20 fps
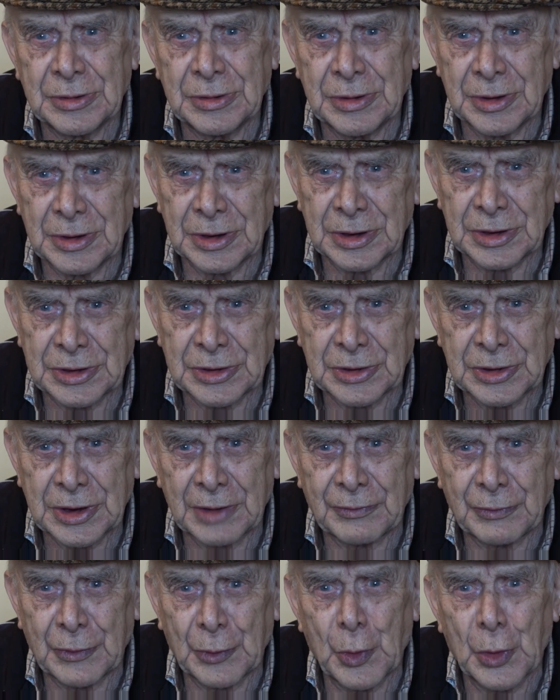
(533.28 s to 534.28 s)
I
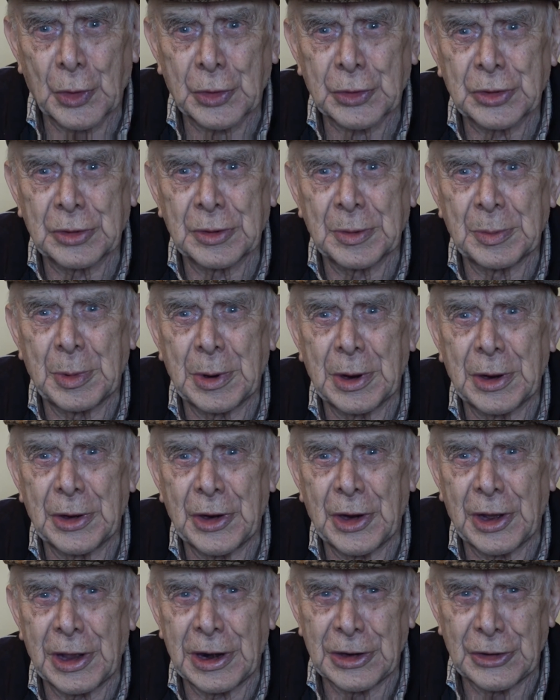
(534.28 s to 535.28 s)
have a workable
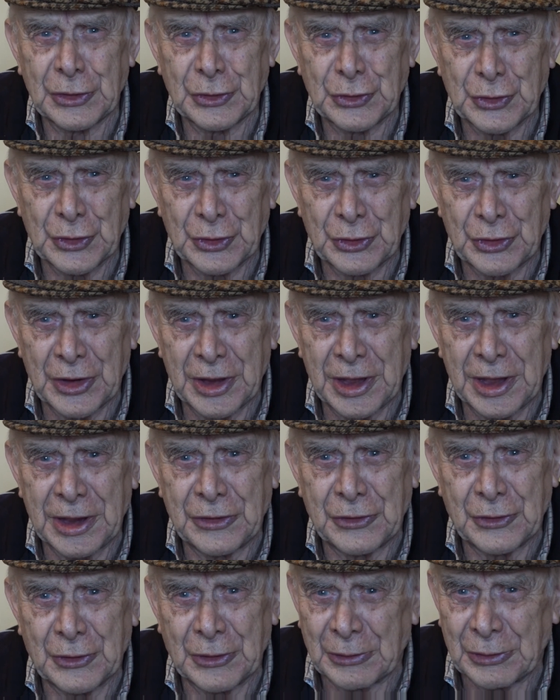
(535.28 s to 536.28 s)
knowledge of that.
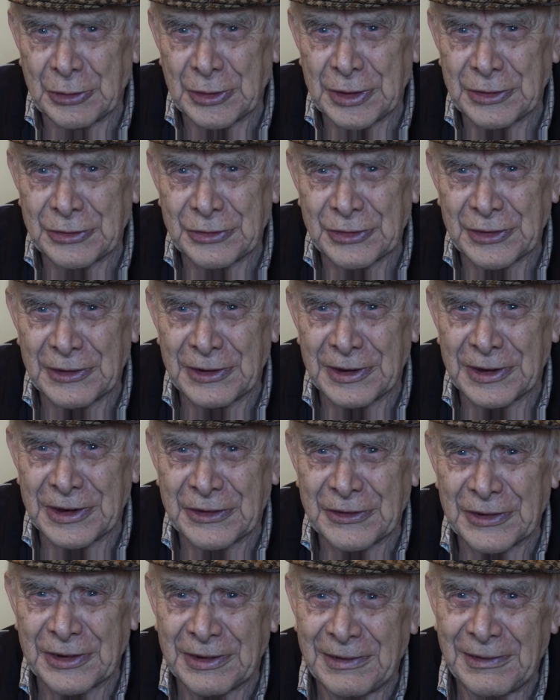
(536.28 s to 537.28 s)
There's a
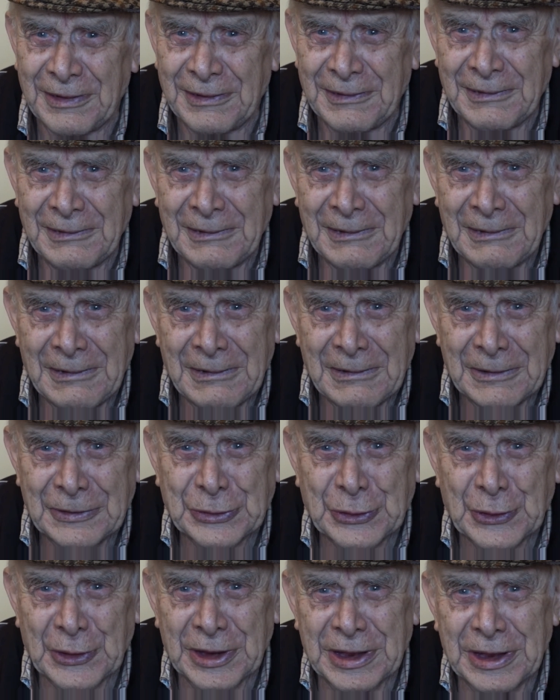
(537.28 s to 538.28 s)
lot of
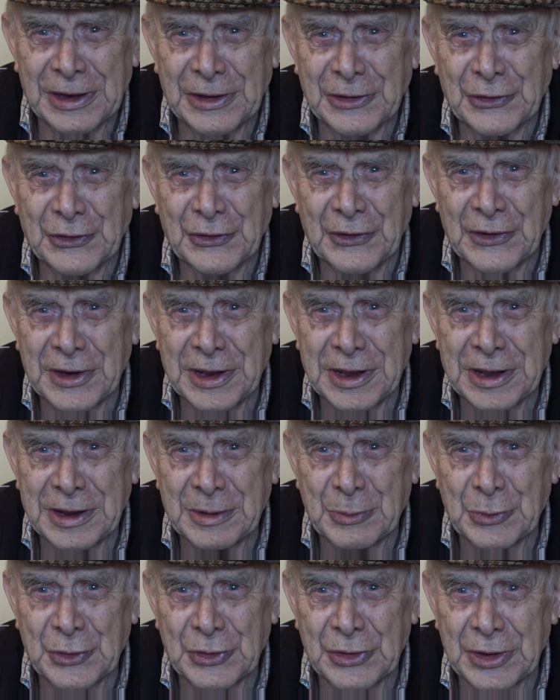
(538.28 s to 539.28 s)
strange
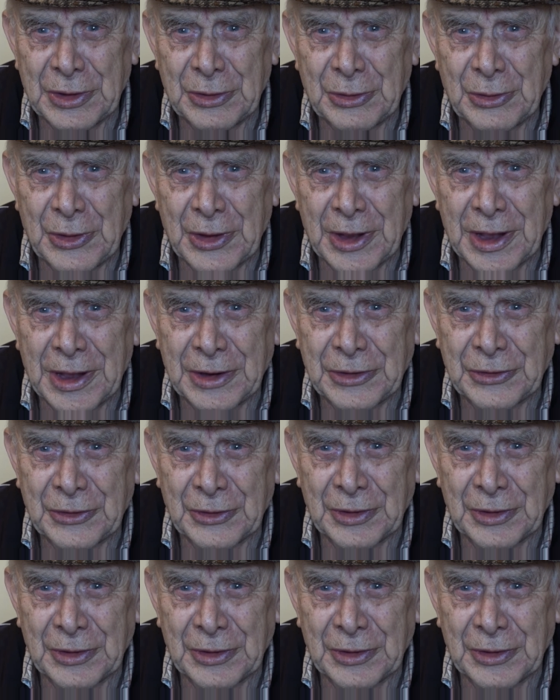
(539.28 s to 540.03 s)
names in that.